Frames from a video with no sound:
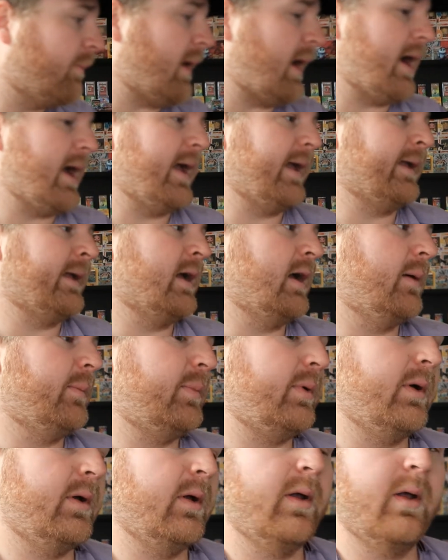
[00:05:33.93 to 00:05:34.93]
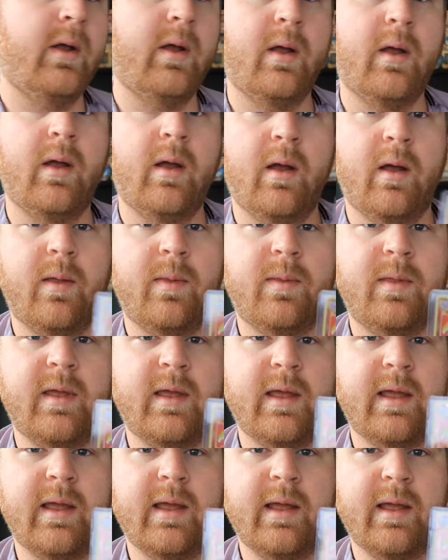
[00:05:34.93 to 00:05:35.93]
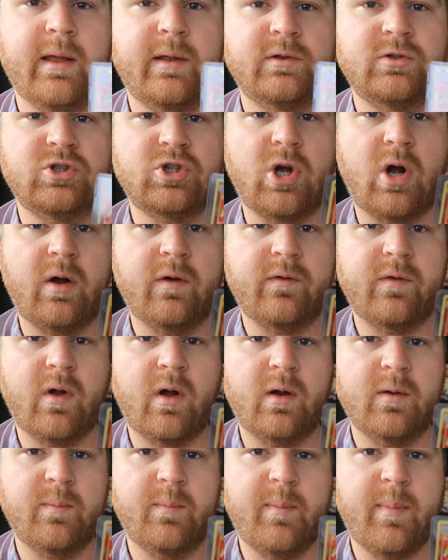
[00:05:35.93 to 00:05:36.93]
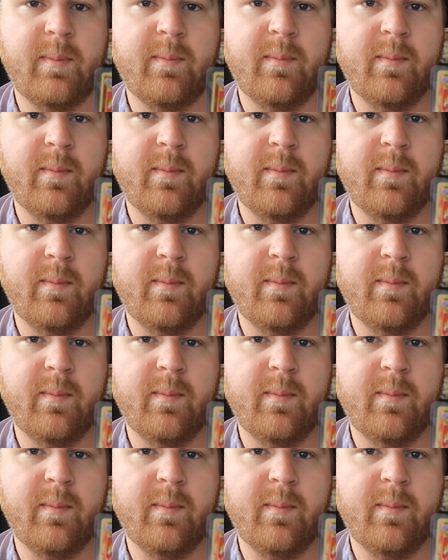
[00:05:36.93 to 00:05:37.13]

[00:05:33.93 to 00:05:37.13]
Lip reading: buying up the Charizard